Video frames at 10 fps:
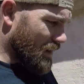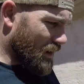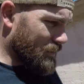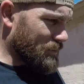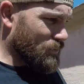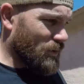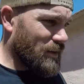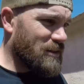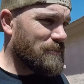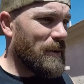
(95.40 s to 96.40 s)
was really
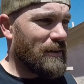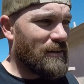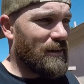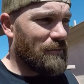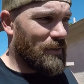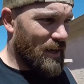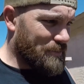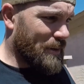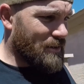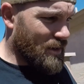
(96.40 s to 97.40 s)
expecting, the
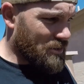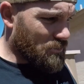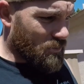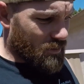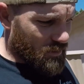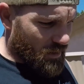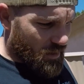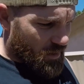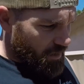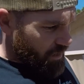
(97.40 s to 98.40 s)
expectation was
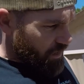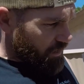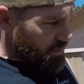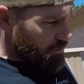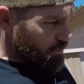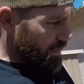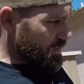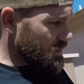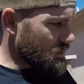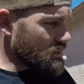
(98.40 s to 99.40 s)
I'd spray
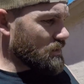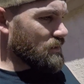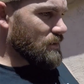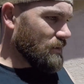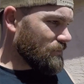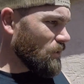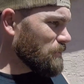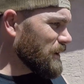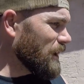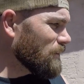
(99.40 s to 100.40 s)
this foam
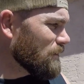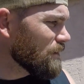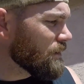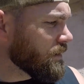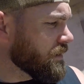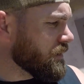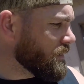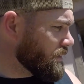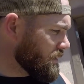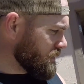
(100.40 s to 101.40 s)
down,
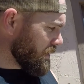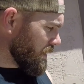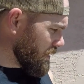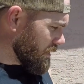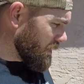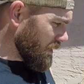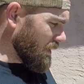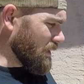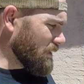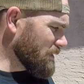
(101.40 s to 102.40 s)

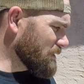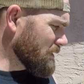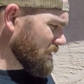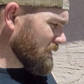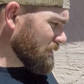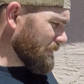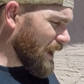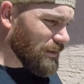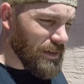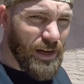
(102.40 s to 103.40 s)

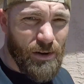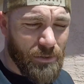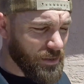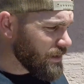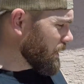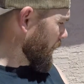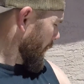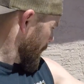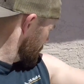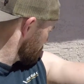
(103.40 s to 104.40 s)
paddle it out with
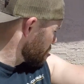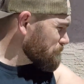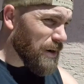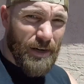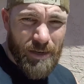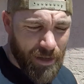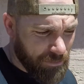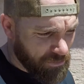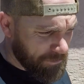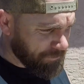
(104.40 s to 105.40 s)
a putty
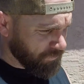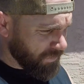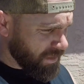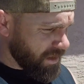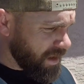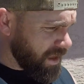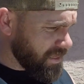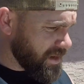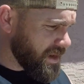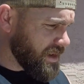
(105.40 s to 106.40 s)
knife, and
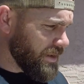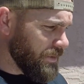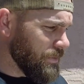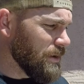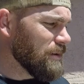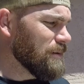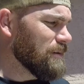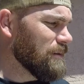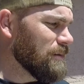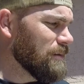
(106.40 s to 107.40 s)
then it would
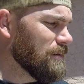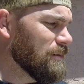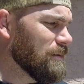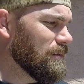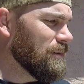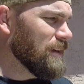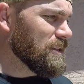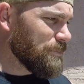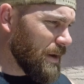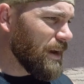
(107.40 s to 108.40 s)

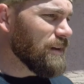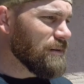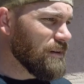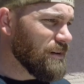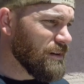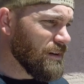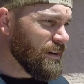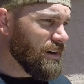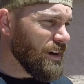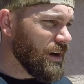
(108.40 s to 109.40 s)
expand
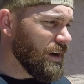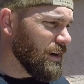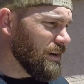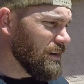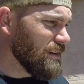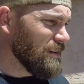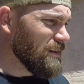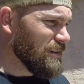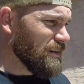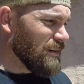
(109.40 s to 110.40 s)
a
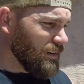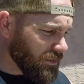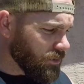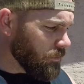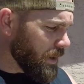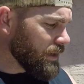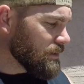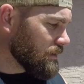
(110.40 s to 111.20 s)
little bit.